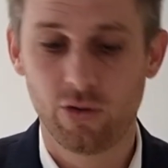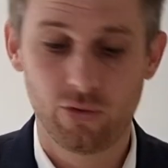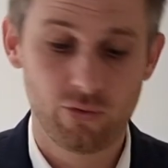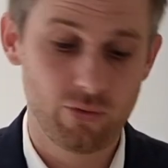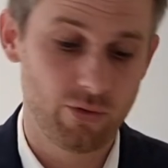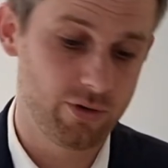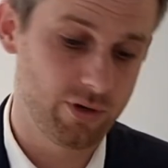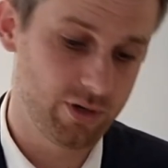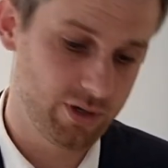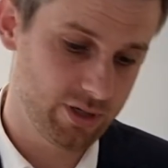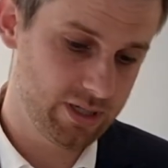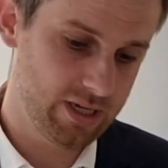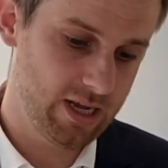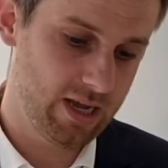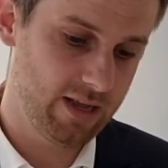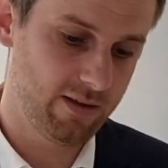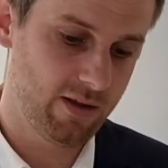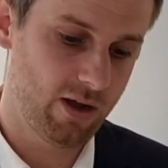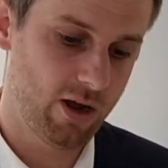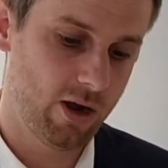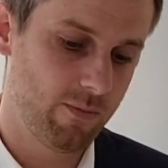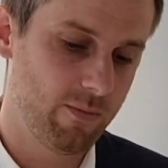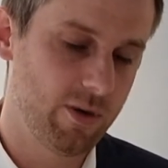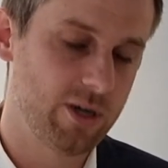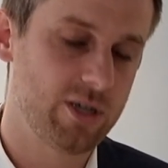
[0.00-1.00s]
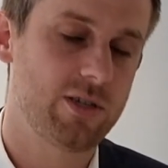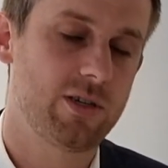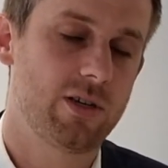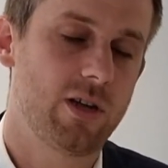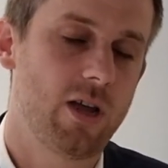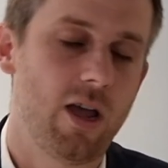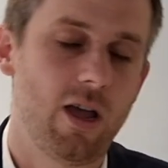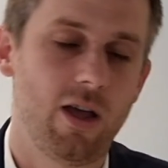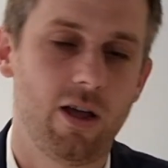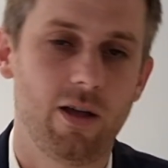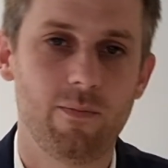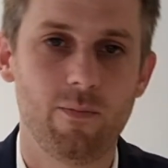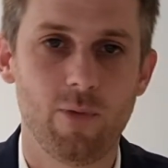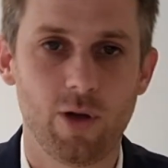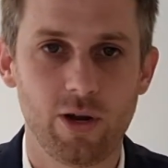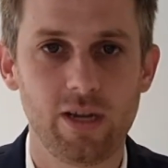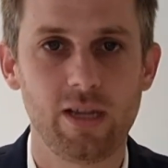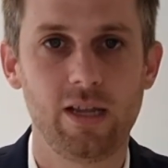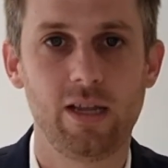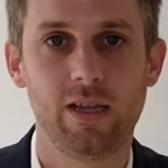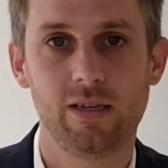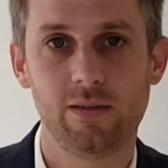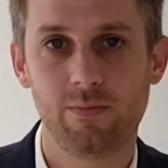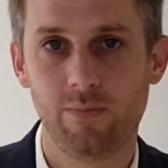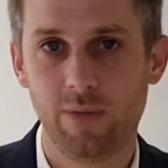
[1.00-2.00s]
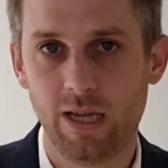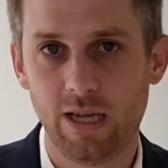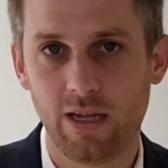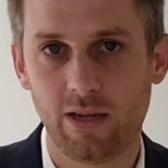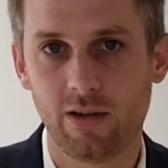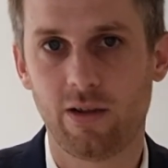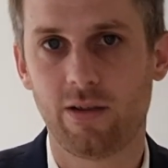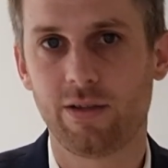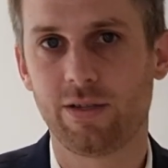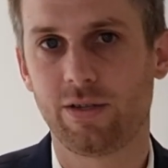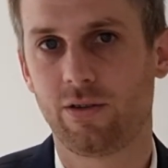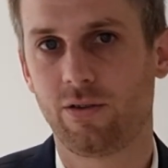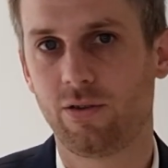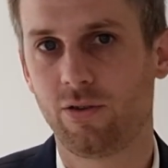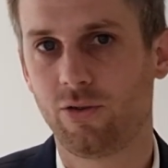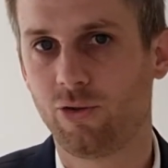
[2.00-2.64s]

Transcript: to understand how much money is being lost